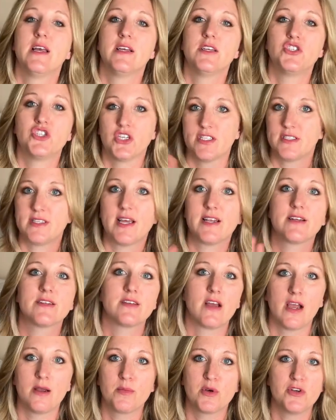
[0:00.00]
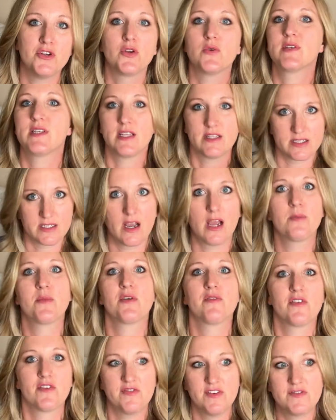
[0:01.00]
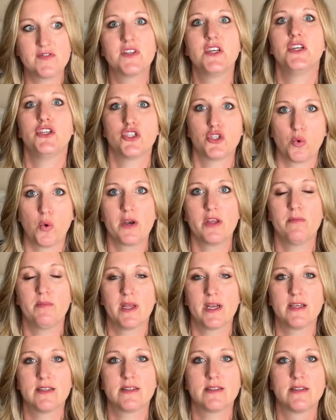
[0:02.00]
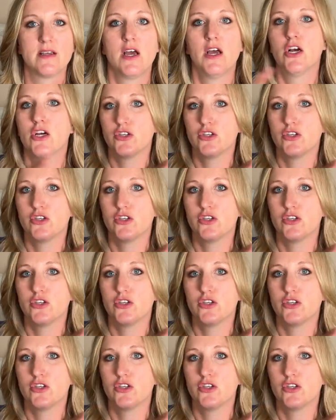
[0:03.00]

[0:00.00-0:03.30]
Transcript: just set a timer, you know, set the timer for 15, 20 minutes,